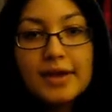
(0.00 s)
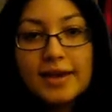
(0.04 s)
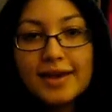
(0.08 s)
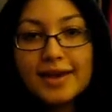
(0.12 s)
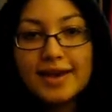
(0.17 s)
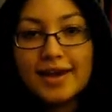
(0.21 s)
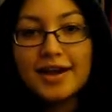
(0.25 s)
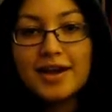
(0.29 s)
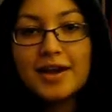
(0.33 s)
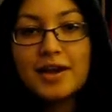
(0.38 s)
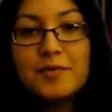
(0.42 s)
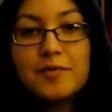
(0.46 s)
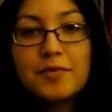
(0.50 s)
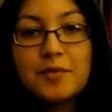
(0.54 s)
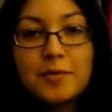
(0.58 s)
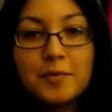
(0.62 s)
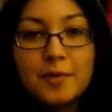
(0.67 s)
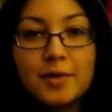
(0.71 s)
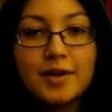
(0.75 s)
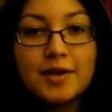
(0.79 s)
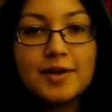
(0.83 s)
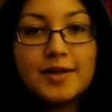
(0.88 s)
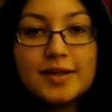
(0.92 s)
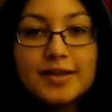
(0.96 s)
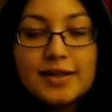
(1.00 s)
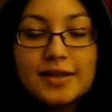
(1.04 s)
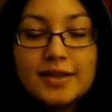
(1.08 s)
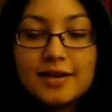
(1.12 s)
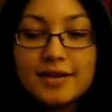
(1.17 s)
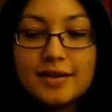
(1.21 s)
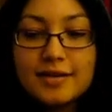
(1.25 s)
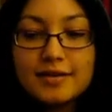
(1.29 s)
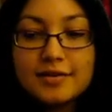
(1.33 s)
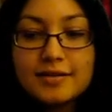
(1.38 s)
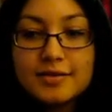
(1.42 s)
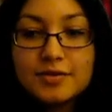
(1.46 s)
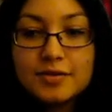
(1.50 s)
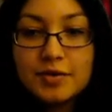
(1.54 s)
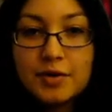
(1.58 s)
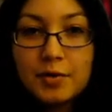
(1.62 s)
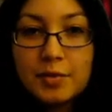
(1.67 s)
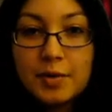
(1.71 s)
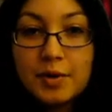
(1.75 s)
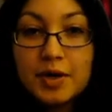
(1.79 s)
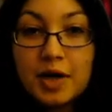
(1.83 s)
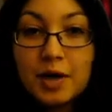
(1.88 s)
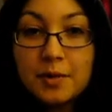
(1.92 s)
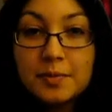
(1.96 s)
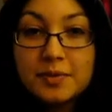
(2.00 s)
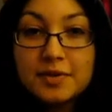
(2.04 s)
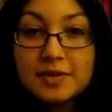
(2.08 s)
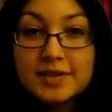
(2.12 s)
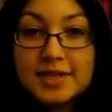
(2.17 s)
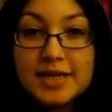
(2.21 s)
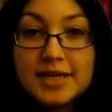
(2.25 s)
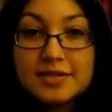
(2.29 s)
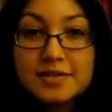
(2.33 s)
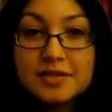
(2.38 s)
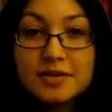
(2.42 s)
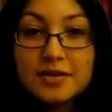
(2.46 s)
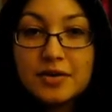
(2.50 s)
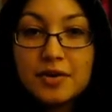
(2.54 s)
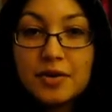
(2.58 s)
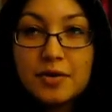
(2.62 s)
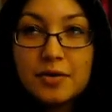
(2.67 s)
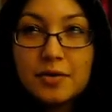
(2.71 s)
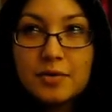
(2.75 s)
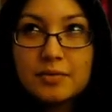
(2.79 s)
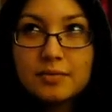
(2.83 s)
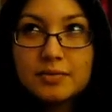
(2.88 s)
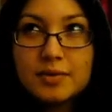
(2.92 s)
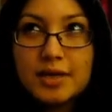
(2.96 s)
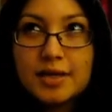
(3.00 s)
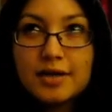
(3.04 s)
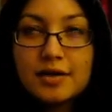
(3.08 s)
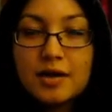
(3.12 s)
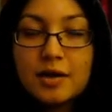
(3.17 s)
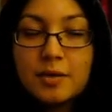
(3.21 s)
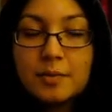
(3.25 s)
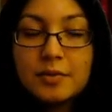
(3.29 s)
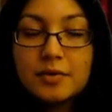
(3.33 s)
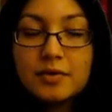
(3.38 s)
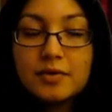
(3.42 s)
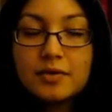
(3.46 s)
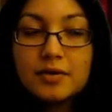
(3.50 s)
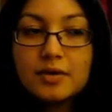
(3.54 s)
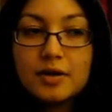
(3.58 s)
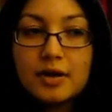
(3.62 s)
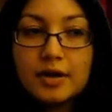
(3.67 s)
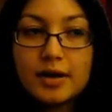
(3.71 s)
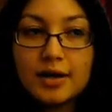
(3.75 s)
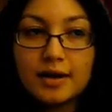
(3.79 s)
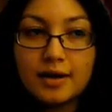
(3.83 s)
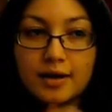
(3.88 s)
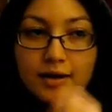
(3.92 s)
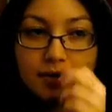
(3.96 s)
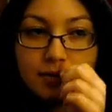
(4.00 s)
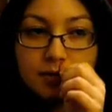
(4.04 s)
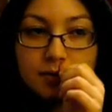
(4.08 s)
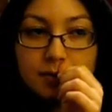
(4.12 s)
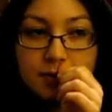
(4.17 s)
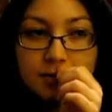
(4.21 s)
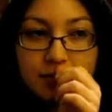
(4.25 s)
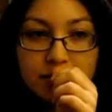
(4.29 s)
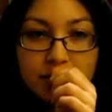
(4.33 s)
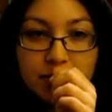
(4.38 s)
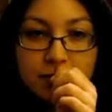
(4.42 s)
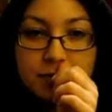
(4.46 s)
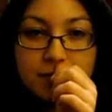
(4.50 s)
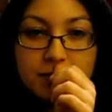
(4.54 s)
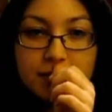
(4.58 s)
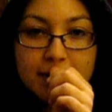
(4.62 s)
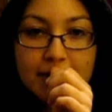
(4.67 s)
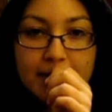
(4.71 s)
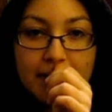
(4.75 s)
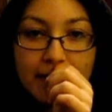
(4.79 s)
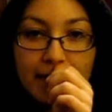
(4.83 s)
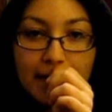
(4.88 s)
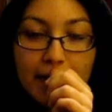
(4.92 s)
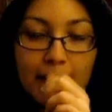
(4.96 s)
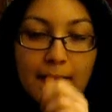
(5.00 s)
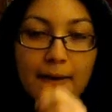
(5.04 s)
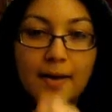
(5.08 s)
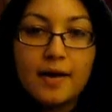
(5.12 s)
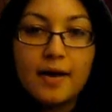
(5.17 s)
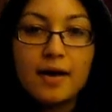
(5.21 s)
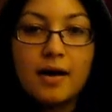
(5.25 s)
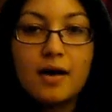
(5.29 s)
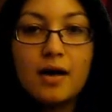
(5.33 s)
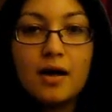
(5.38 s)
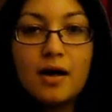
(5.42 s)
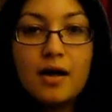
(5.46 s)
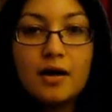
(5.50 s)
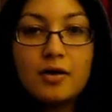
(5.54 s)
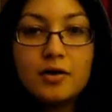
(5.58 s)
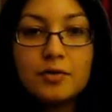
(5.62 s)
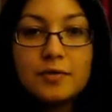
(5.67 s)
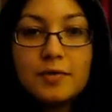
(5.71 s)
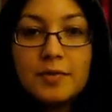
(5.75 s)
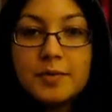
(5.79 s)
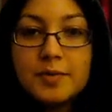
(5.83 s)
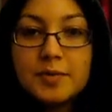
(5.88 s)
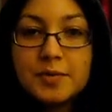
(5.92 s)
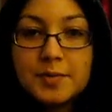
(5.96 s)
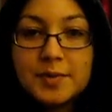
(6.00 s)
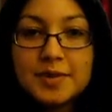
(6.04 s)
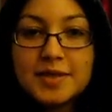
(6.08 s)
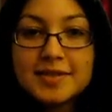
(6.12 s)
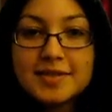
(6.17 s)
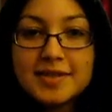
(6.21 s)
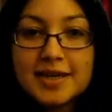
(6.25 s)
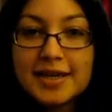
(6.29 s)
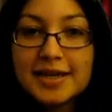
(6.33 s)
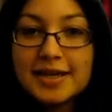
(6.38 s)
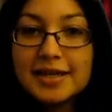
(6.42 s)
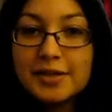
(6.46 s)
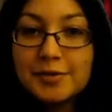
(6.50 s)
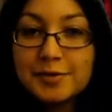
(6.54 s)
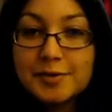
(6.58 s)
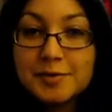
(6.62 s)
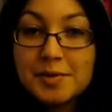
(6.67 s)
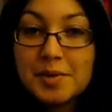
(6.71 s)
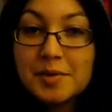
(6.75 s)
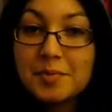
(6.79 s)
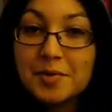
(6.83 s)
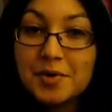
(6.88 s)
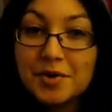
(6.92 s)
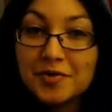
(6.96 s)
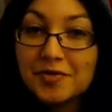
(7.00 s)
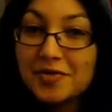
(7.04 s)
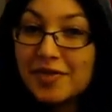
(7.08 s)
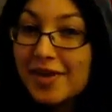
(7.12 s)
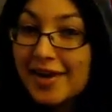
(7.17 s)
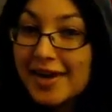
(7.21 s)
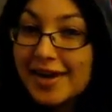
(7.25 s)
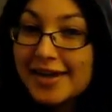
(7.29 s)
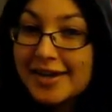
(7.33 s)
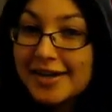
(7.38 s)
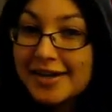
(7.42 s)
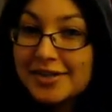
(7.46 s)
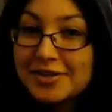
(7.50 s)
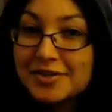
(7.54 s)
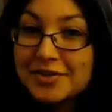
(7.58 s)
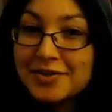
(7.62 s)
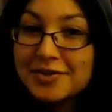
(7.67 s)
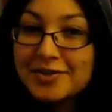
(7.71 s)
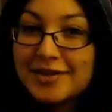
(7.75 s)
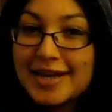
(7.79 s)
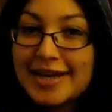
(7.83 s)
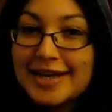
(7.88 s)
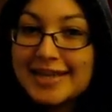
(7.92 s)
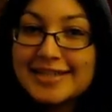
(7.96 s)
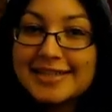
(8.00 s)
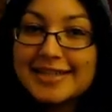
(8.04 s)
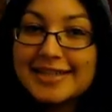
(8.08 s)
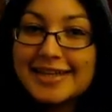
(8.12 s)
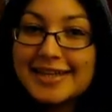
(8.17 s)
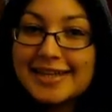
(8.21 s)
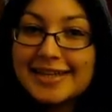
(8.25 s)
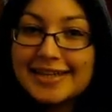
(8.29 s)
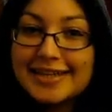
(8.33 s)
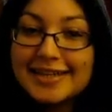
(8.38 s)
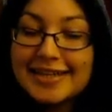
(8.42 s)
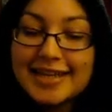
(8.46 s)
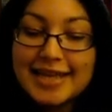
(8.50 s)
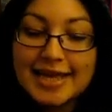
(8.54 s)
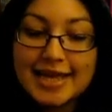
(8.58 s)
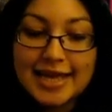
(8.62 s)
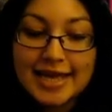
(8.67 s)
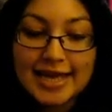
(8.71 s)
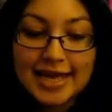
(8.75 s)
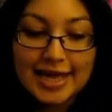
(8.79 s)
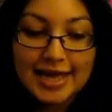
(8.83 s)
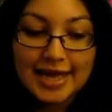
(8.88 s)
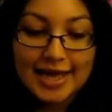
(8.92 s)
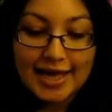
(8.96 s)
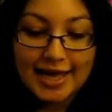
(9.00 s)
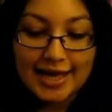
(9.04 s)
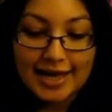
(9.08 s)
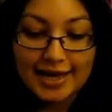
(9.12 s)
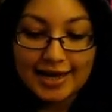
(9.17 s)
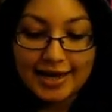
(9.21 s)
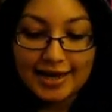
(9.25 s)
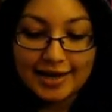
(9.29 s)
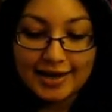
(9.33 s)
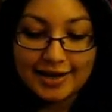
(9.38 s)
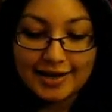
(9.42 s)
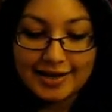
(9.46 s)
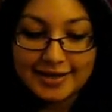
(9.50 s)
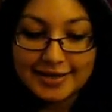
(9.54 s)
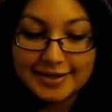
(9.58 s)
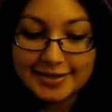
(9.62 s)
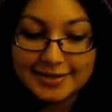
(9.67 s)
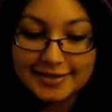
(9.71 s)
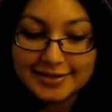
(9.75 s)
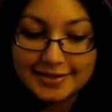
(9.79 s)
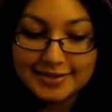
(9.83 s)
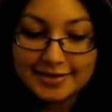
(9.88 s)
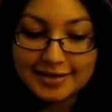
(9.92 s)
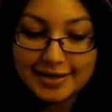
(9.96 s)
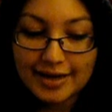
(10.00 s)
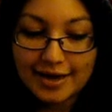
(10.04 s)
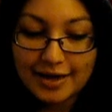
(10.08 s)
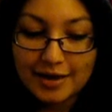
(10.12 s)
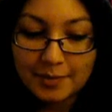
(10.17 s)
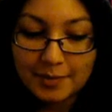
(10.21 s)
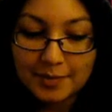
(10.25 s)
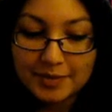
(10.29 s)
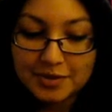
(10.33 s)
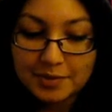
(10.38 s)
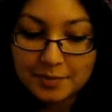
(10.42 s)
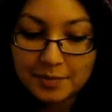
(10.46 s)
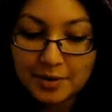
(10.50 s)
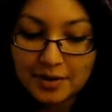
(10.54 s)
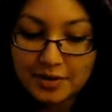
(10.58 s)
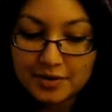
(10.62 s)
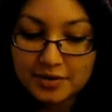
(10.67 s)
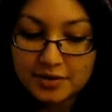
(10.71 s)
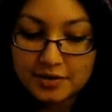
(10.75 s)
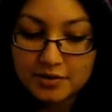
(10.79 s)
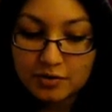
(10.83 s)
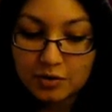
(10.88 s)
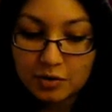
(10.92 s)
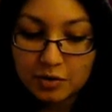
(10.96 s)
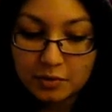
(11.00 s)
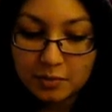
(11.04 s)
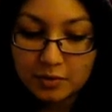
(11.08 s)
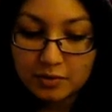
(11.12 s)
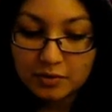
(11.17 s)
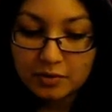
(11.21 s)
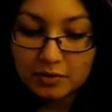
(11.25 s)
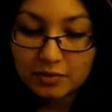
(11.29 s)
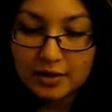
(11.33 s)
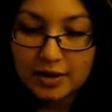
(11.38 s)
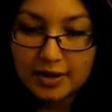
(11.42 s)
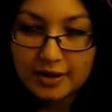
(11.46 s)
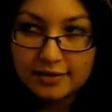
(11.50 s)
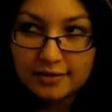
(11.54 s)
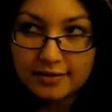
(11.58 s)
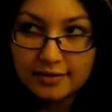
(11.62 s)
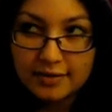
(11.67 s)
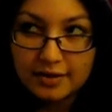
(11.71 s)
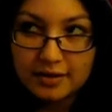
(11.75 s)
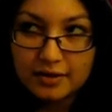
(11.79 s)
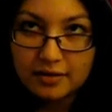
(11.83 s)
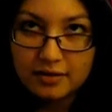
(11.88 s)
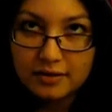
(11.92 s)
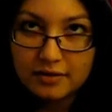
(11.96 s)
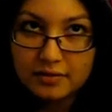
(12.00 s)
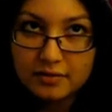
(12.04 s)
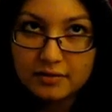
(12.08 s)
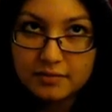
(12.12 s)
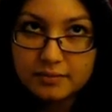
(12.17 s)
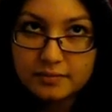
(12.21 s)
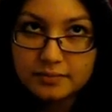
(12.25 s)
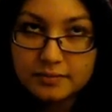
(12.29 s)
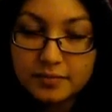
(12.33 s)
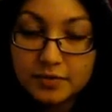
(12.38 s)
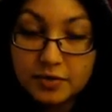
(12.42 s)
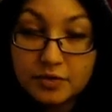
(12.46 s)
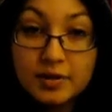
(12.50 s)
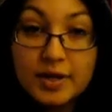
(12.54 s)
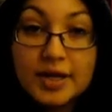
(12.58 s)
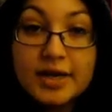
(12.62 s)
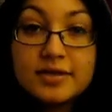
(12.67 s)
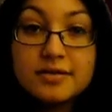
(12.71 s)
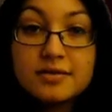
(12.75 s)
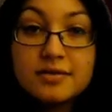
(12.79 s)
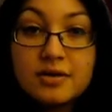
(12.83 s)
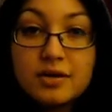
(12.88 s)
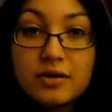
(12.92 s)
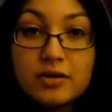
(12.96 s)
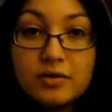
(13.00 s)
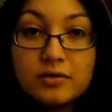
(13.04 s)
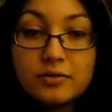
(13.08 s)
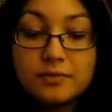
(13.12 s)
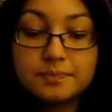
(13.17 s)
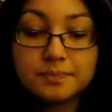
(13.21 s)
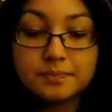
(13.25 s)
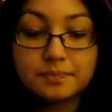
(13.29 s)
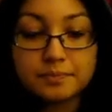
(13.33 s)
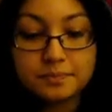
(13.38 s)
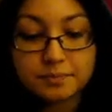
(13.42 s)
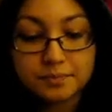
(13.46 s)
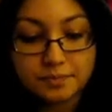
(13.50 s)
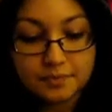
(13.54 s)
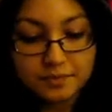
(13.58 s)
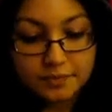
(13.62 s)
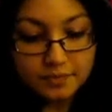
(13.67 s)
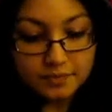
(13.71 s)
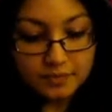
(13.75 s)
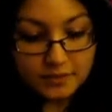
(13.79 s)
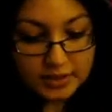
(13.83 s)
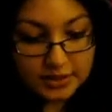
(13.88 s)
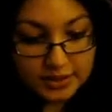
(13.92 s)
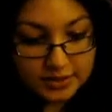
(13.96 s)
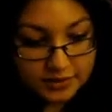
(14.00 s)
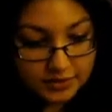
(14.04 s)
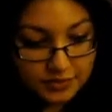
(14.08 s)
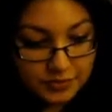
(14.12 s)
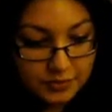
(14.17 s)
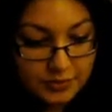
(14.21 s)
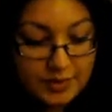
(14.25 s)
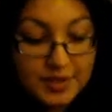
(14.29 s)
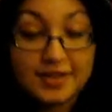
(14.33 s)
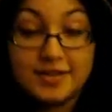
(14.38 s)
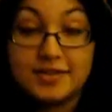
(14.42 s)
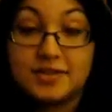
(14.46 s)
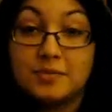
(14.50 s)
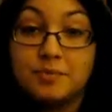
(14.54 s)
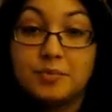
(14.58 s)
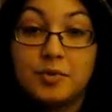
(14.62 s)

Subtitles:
Hey everyone, so a couple of days ago, not a couple, or on Tuesday, November 22nd, it was my birthday and I turned 18, and I went to Barnes & Noble, I think, 2 days ago to get some